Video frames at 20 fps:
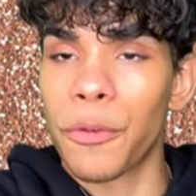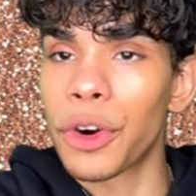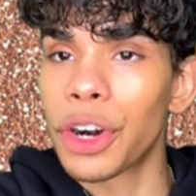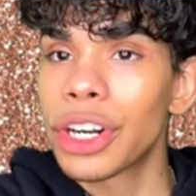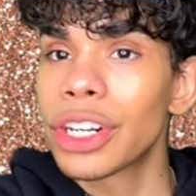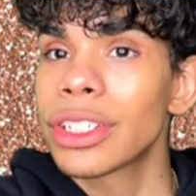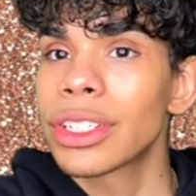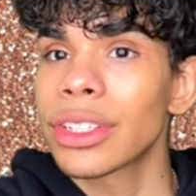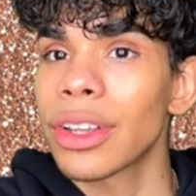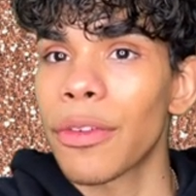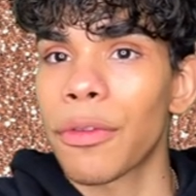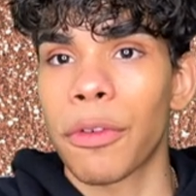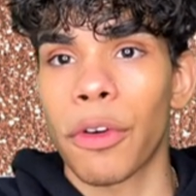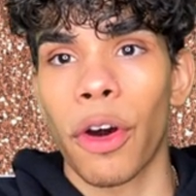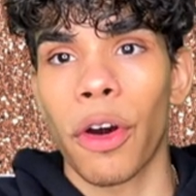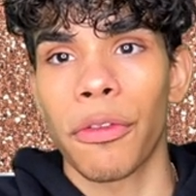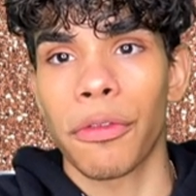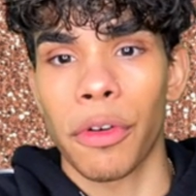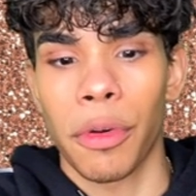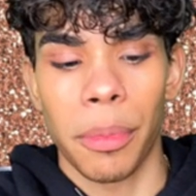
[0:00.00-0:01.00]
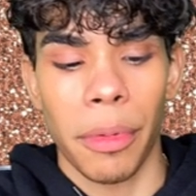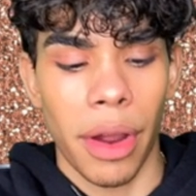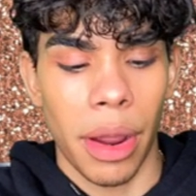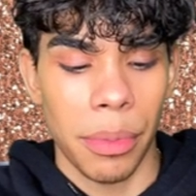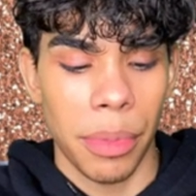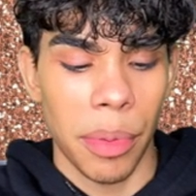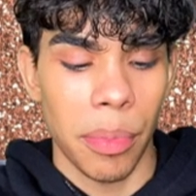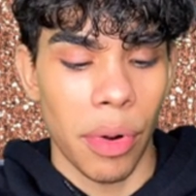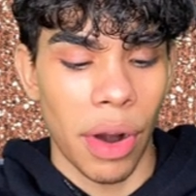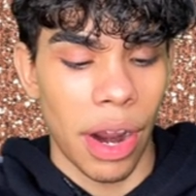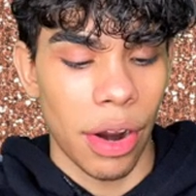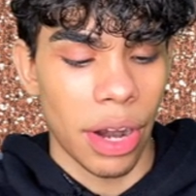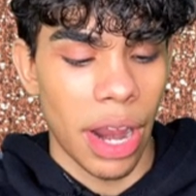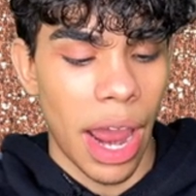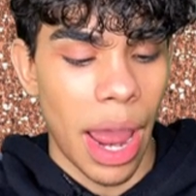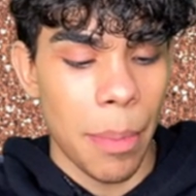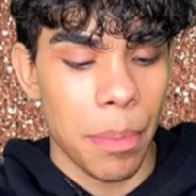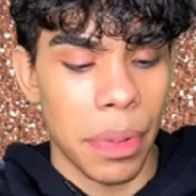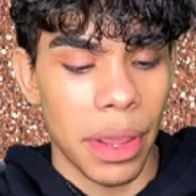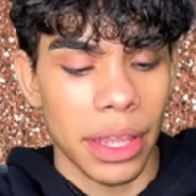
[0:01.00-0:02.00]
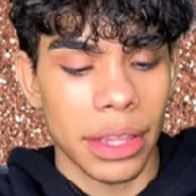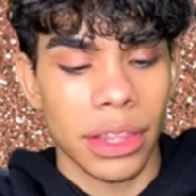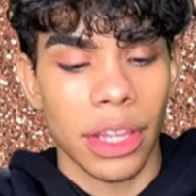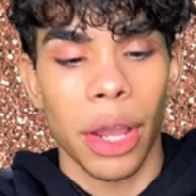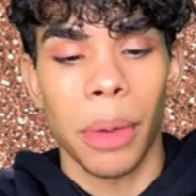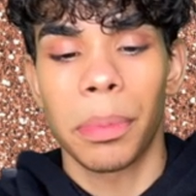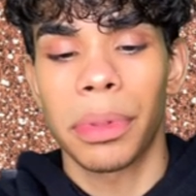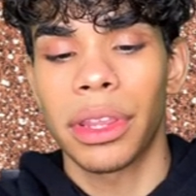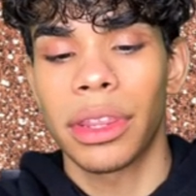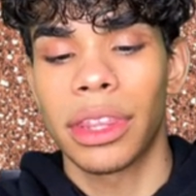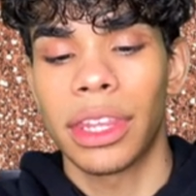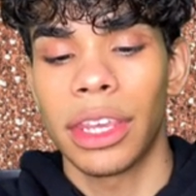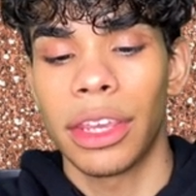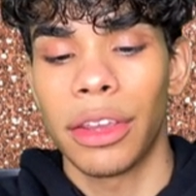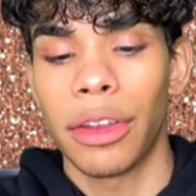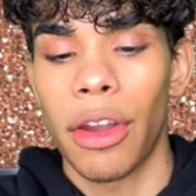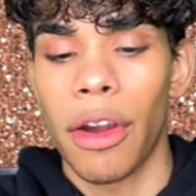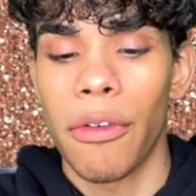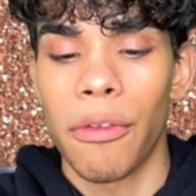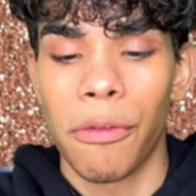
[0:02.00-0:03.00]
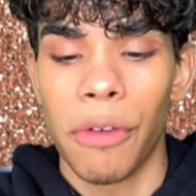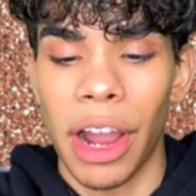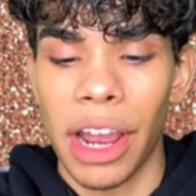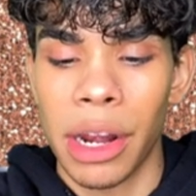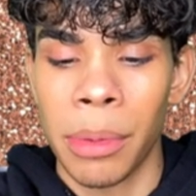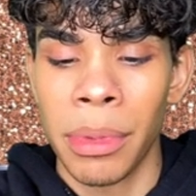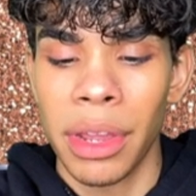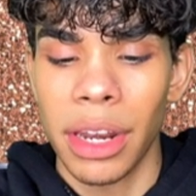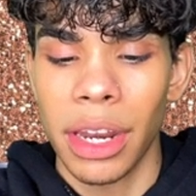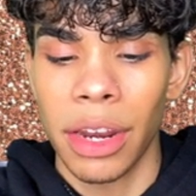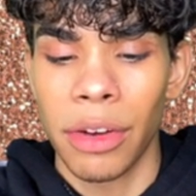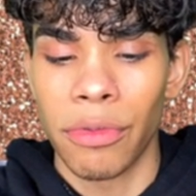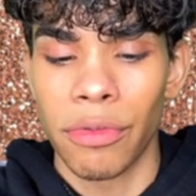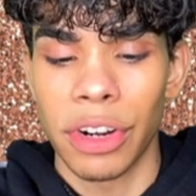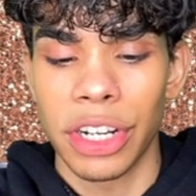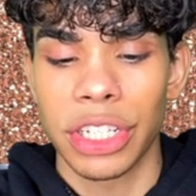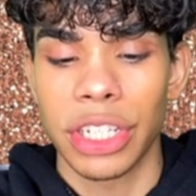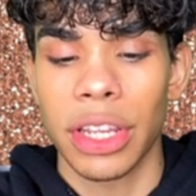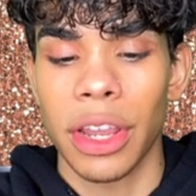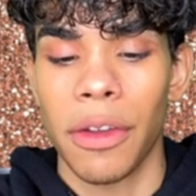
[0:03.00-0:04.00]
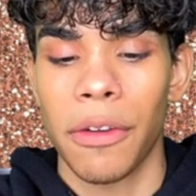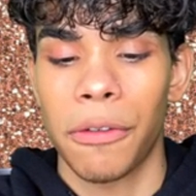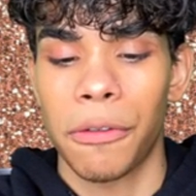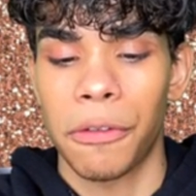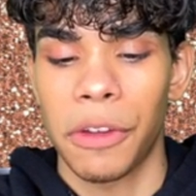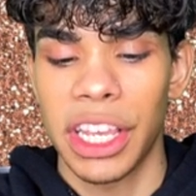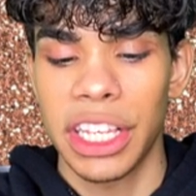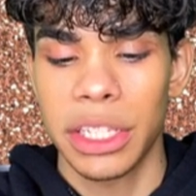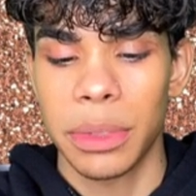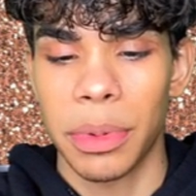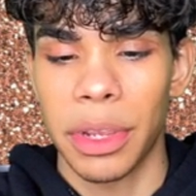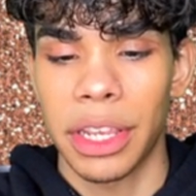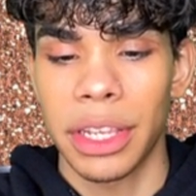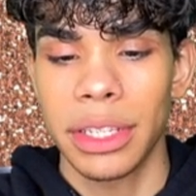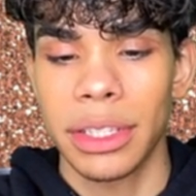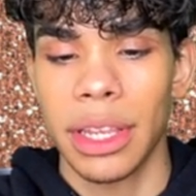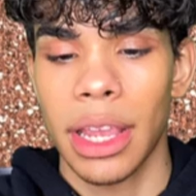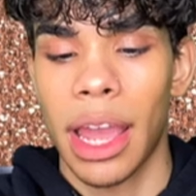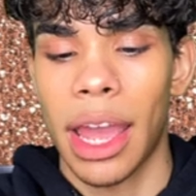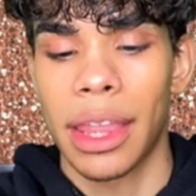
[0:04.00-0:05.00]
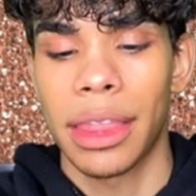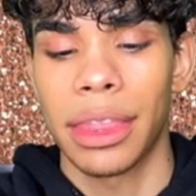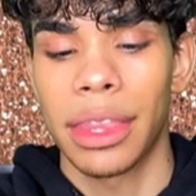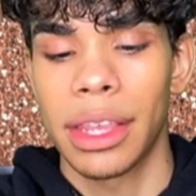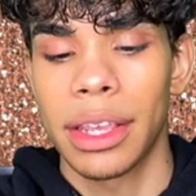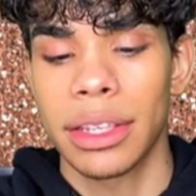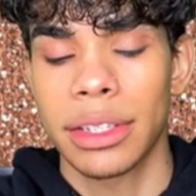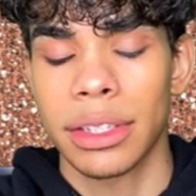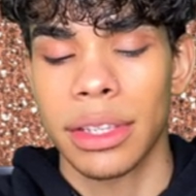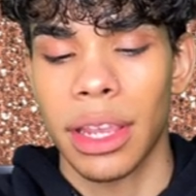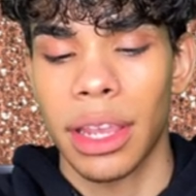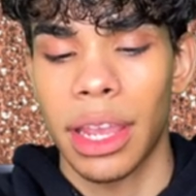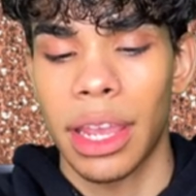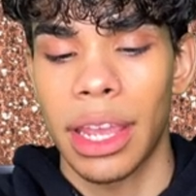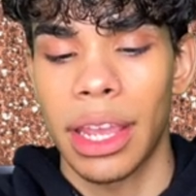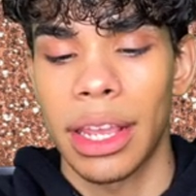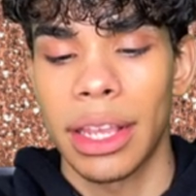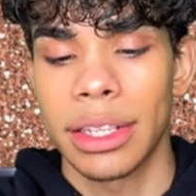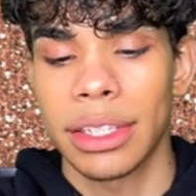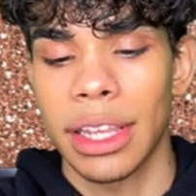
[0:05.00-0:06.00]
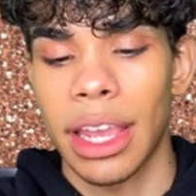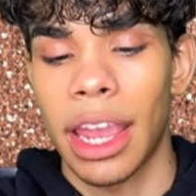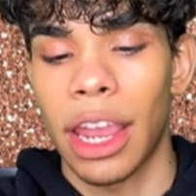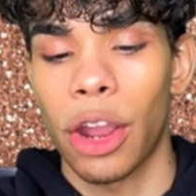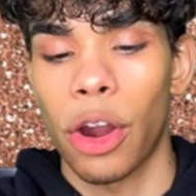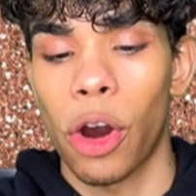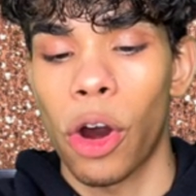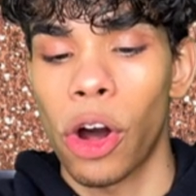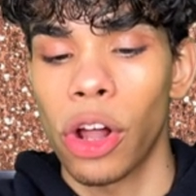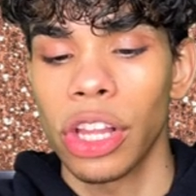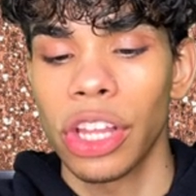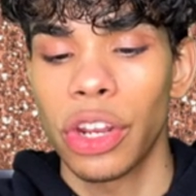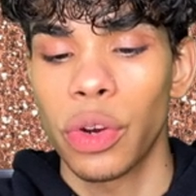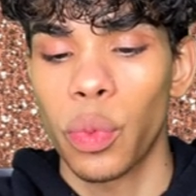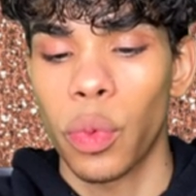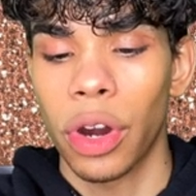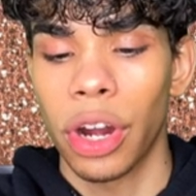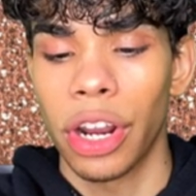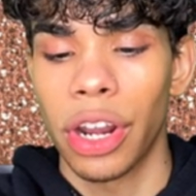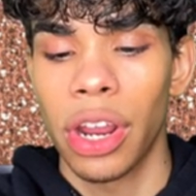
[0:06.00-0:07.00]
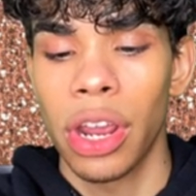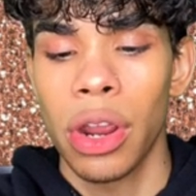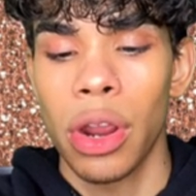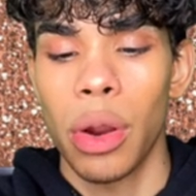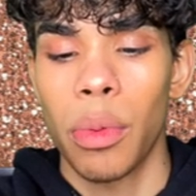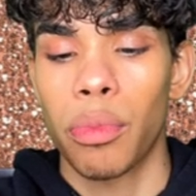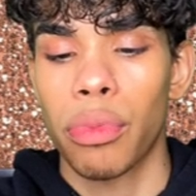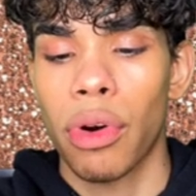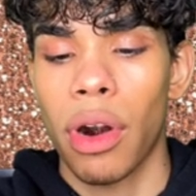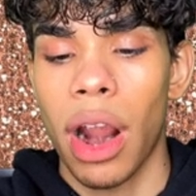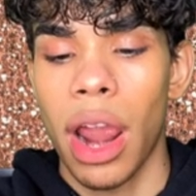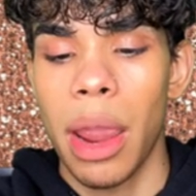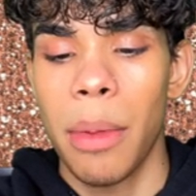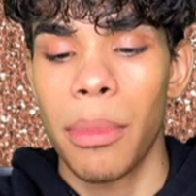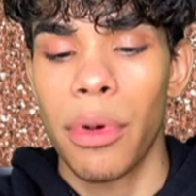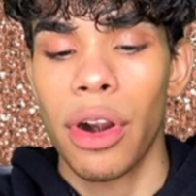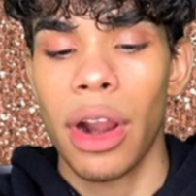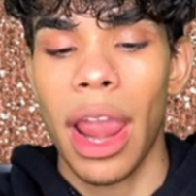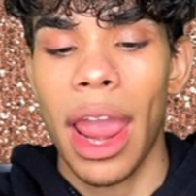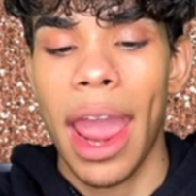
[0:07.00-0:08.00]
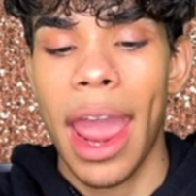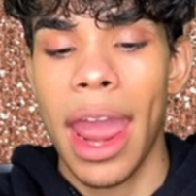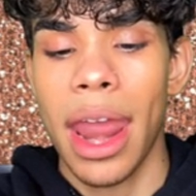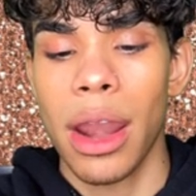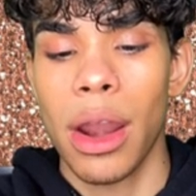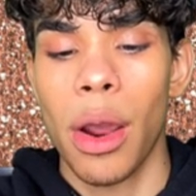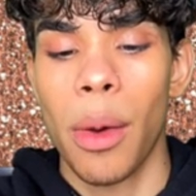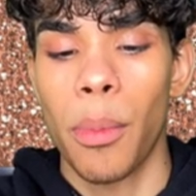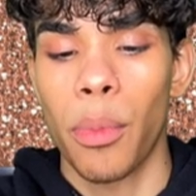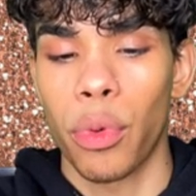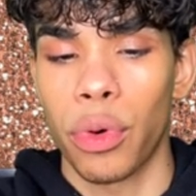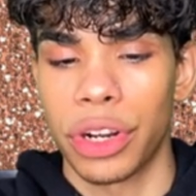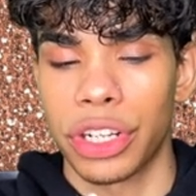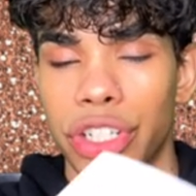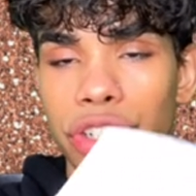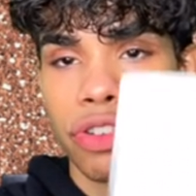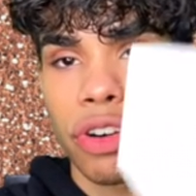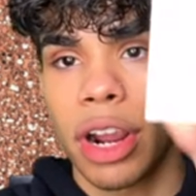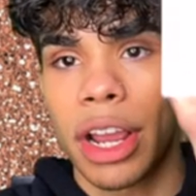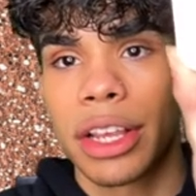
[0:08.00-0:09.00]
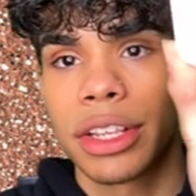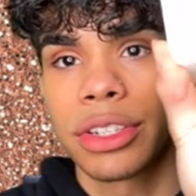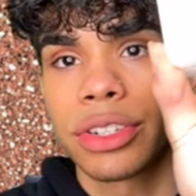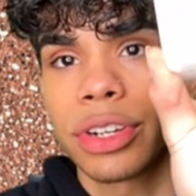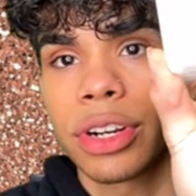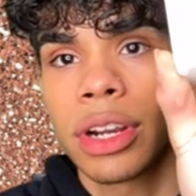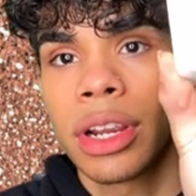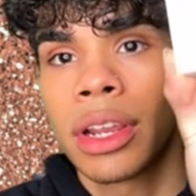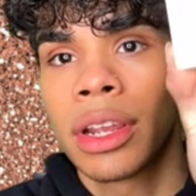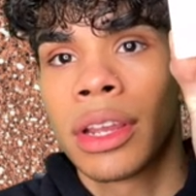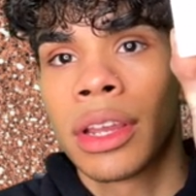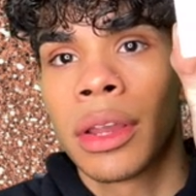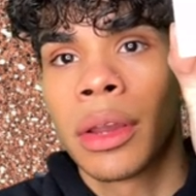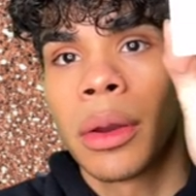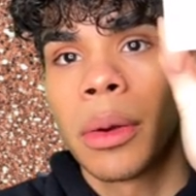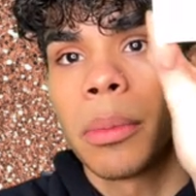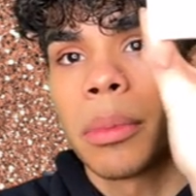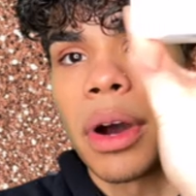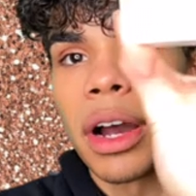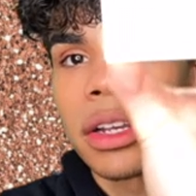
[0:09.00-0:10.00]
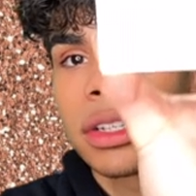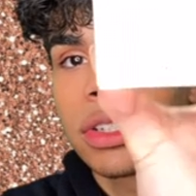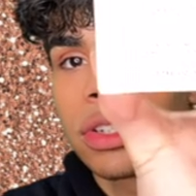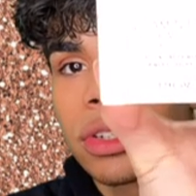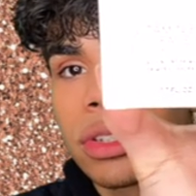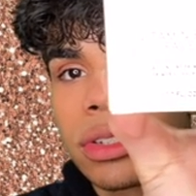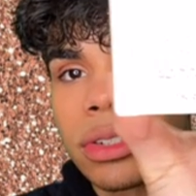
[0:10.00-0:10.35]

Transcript: first of all, from Bobbi Brown, I picked up the Vitamin Enriched Face Base. And this is a all-in-one primer and moisturizer. The box